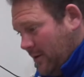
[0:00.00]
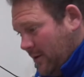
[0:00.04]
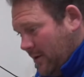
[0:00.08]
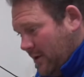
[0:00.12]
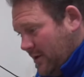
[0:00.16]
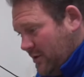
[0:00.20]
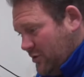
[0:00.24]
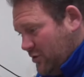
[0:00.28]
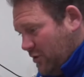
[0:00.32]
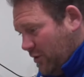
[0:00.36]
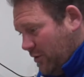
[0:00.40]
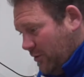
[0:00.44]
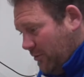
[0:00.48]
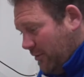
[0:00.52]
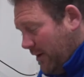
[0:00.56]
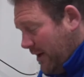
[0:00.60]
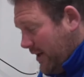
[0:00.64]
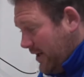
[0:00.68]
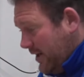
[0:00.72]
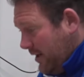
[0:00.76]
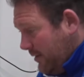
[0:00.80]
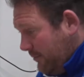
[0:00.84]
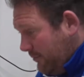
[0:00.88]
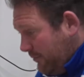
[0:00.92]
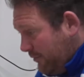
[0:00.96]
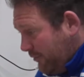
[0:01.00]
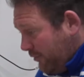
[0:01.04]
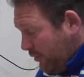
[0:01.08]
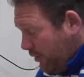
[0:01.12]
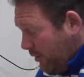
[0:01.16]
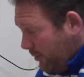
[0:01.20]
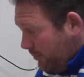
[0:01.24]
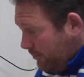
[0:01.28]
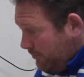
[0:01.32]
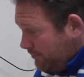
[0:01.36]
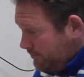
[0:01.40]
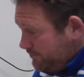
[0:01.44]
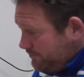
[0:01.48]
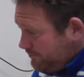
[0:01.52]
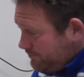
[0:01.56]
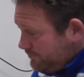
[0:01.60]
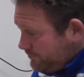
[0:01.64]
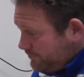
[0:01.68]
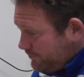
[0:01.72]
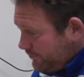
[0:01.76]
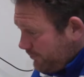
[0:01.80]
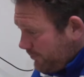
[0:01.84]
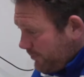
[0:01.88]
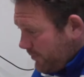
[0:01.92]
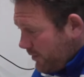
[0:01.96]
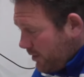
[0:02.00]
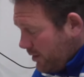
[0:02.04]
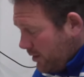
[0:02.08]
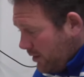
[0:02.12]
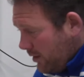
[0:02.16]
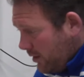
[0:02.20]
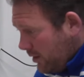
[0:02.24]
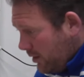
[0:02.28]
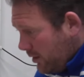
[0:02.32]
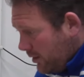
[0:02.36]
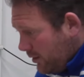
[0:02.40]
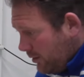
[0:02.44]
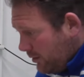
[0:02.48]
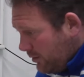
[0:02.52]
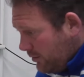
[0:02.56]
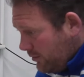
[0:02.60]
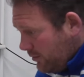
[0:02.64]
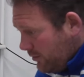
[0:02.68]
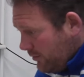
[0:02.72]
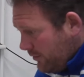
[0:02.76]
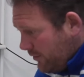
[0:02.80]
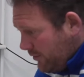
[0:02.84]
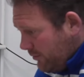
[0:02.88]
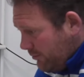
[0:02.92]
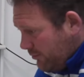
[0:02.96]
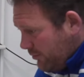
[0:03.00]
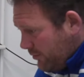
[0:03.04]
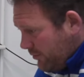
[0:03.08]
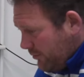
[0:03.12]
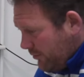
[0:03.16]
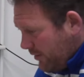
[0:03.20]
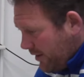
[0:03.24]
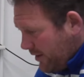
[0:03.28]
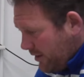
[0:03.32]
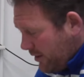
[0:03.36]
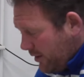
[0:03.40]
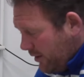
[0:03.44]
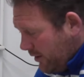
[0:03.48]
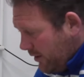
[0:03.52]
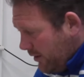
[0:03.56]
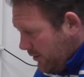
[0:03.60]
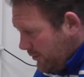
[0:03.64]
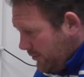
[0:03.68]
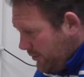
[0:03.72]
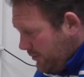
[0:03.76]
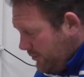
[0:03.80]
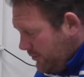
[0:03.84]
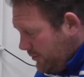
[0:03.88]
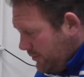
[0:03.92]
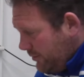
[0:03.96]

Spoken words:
Exonerate him from the red card.